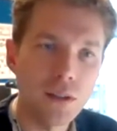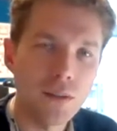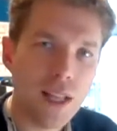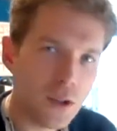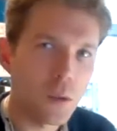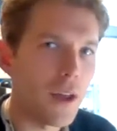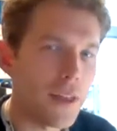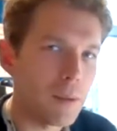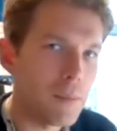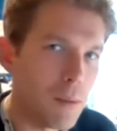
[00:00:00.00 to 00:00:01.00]
That's what I
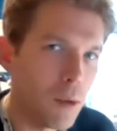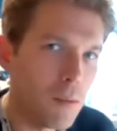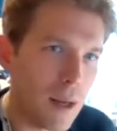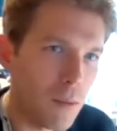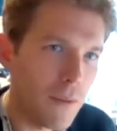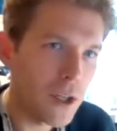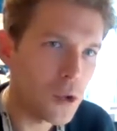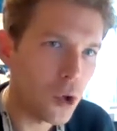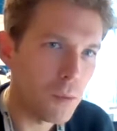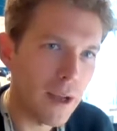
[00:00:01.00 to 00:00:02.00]
think people mean when they
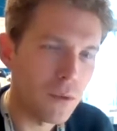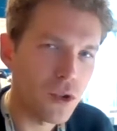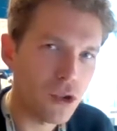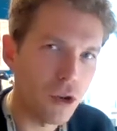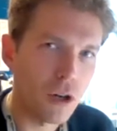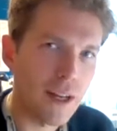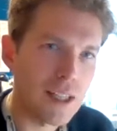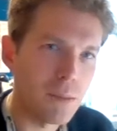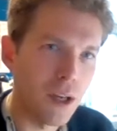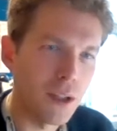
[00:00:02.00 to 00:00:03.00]
talk about stronger
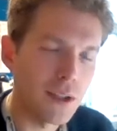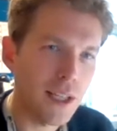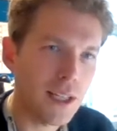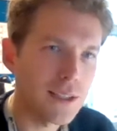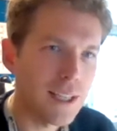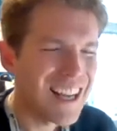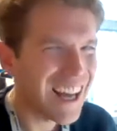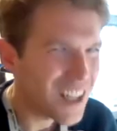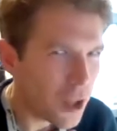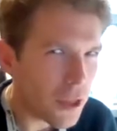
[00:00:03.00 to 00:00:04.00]
antibiotics.
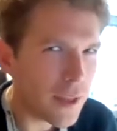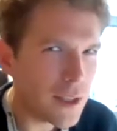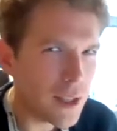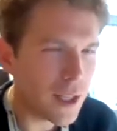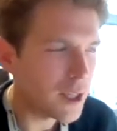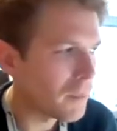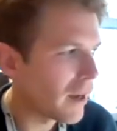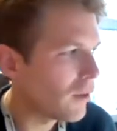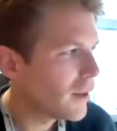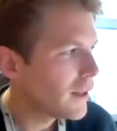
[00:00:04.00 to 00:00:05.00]
Another thing to think
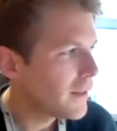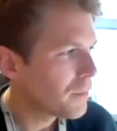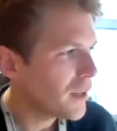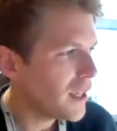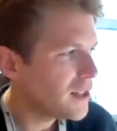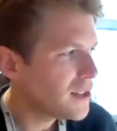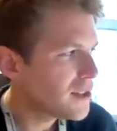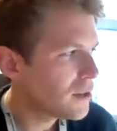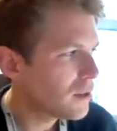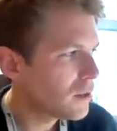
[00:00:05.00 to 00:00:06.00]
about
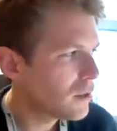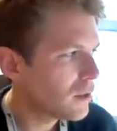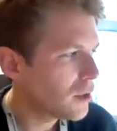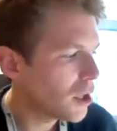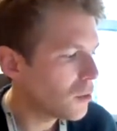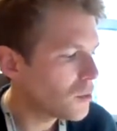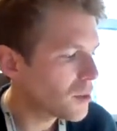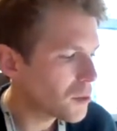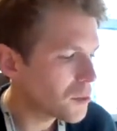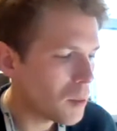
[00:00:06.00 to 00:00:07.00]
is,
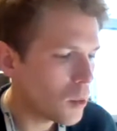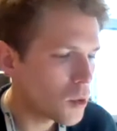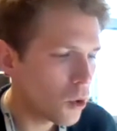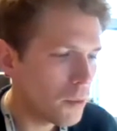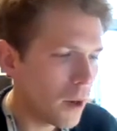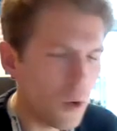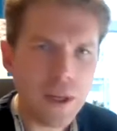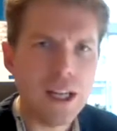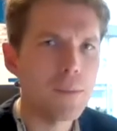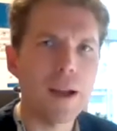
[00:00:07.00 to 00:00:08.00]
sometimes people will talk about, we
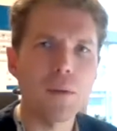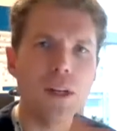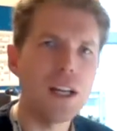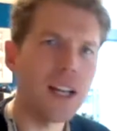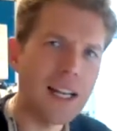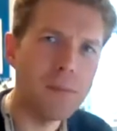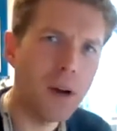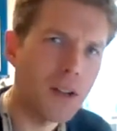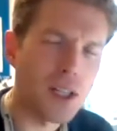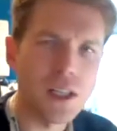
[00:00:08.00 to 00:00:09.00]
need an
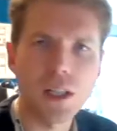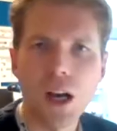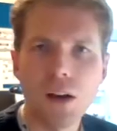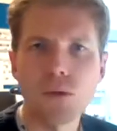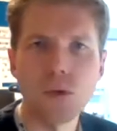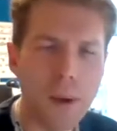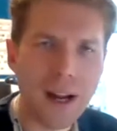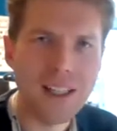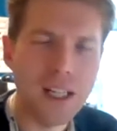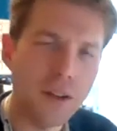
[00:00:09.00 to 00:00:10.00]
antibiotic to cover all
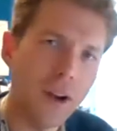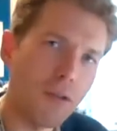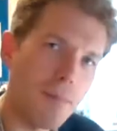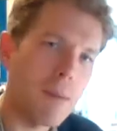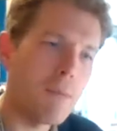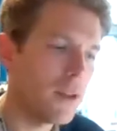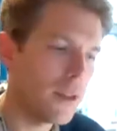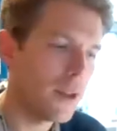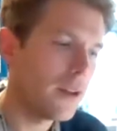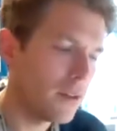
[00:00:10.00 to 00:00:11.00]
bacteria. Remember
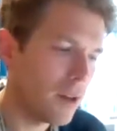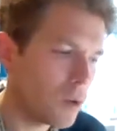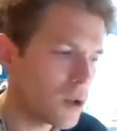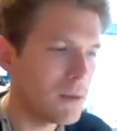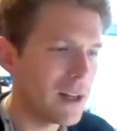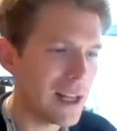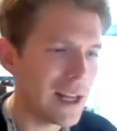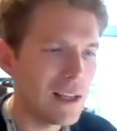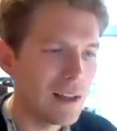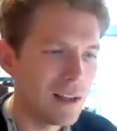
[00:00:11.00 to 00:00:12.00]
that ultimately,